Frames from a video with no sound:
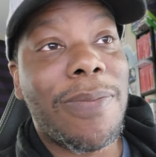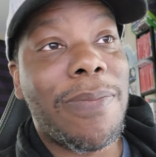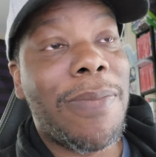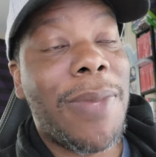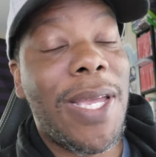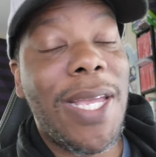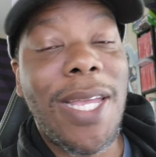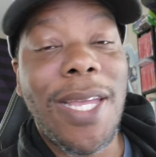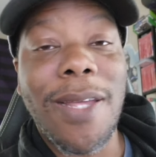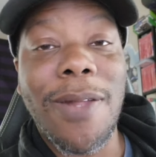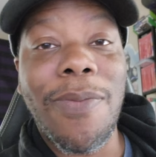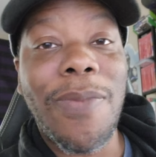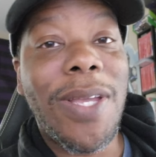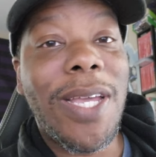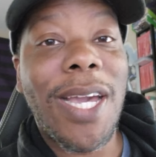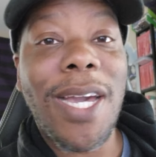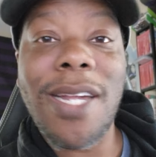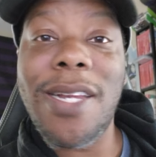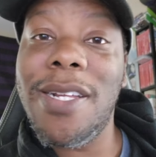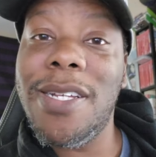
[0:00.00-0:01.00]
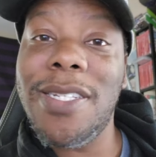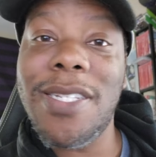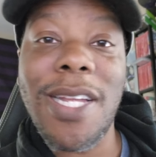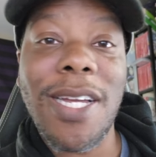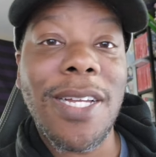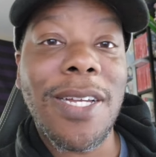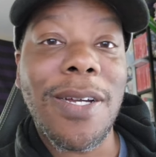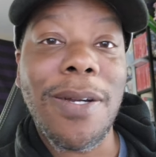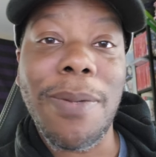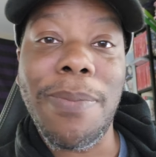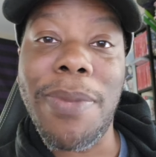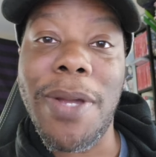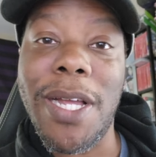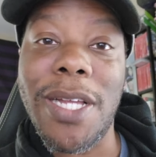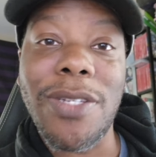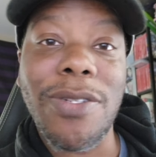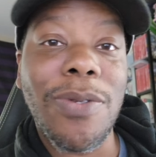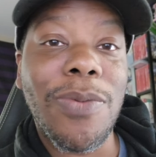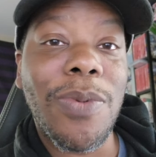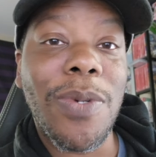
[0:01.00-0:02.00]
man, we got us like a
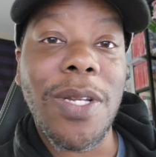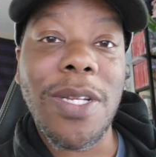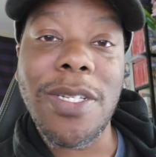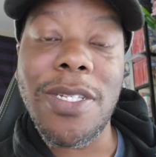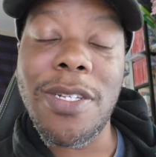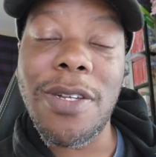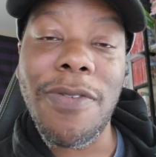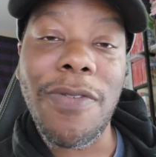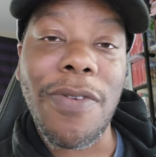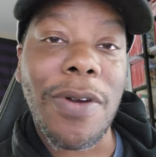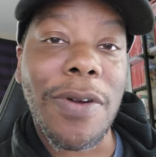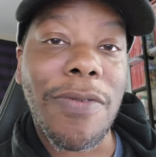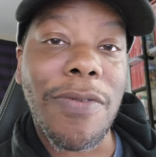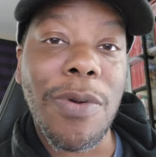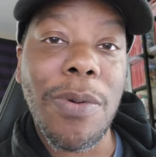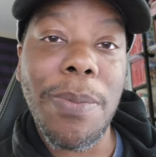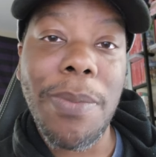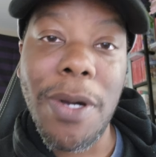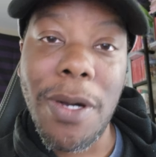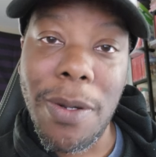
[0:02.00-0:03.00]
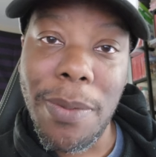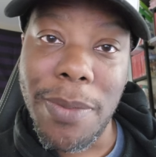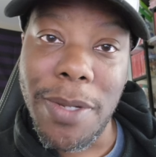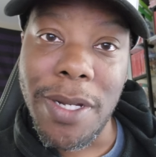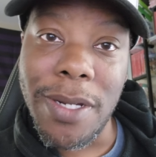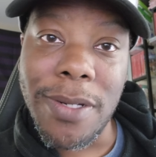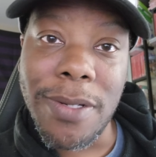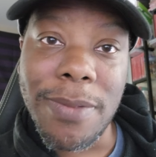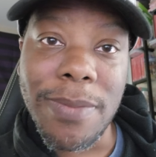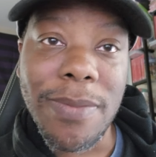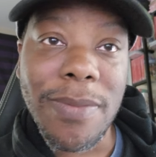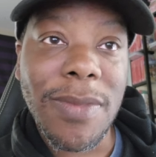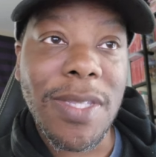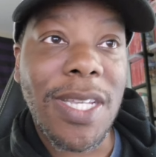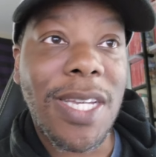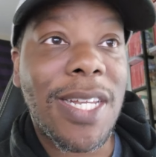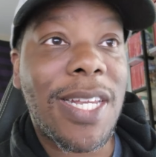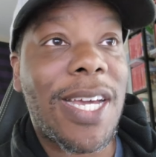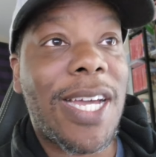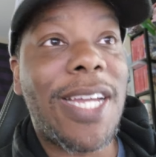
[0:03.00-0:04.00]
Patrick Willis, Navarro Bowman.
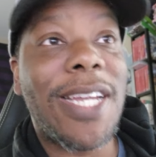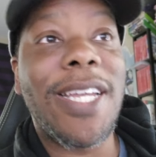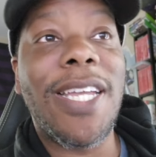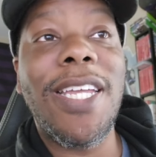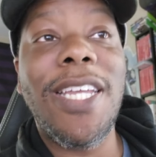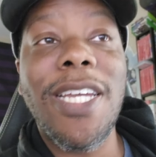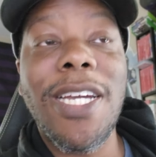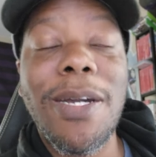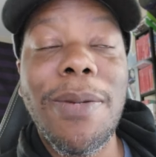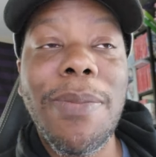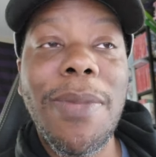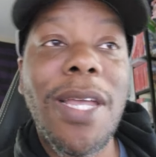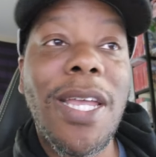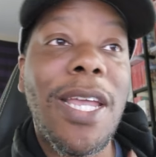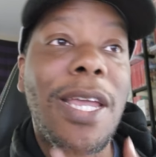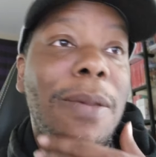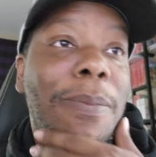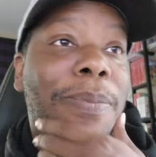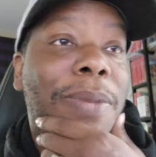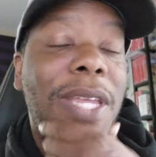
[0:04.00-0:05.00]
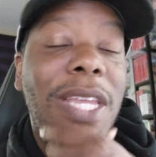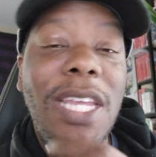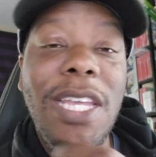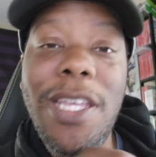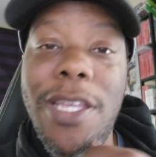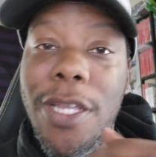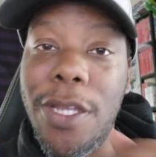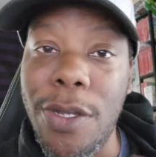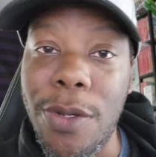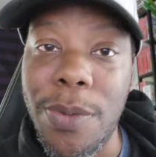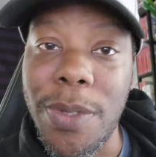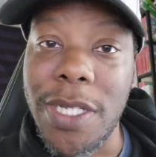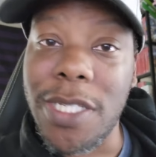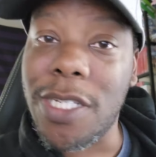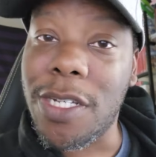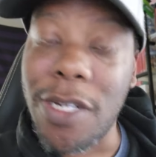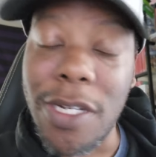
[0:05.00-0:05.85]
Like, him and PQ is